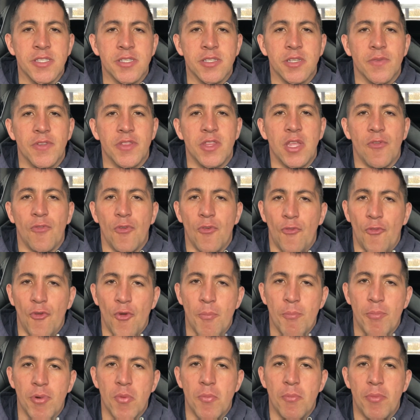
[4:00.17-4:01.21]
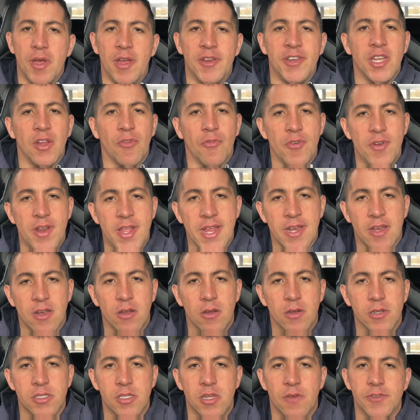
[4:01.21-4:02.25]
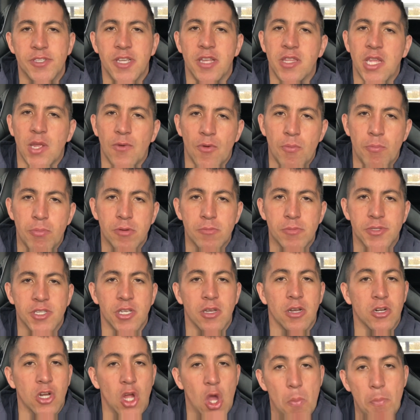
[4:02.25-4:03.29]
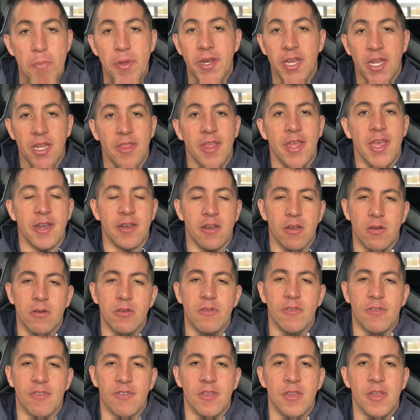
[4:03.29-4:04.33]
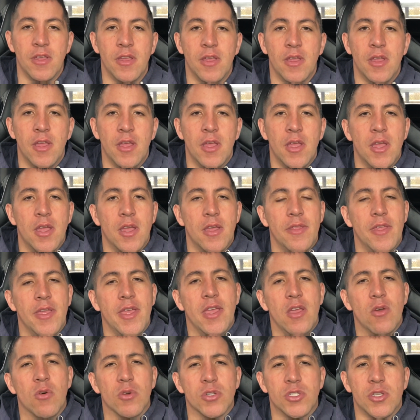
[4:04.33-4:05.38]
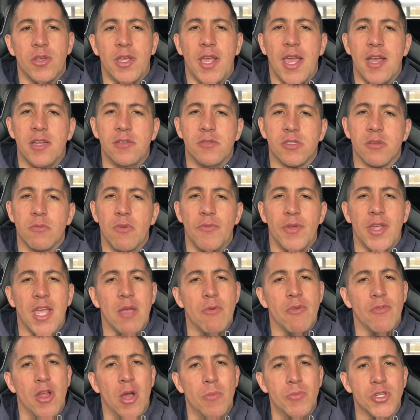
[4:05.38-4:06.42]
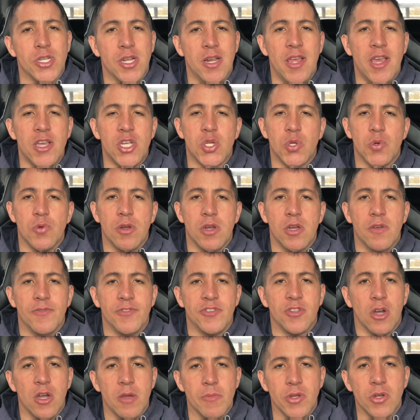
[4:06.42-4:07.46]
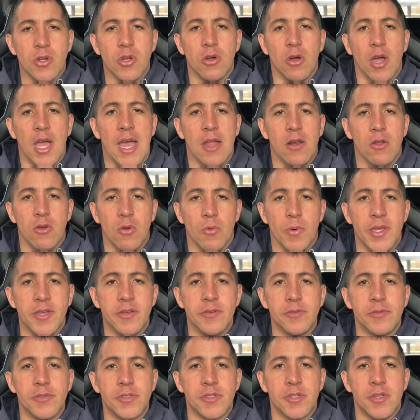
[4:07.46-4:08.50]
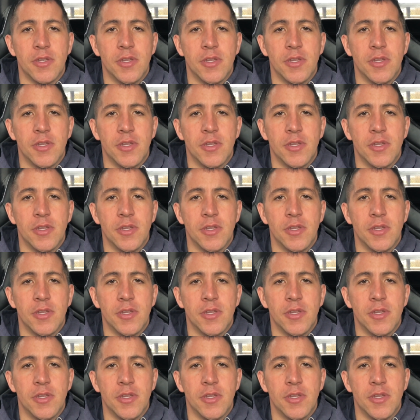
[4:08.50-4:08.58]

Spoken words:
of a different front bumper, different headlights, and obviously a different bumper to accompany the headlights. They also some of them came with an optional extra of diamond cut alloy wheels.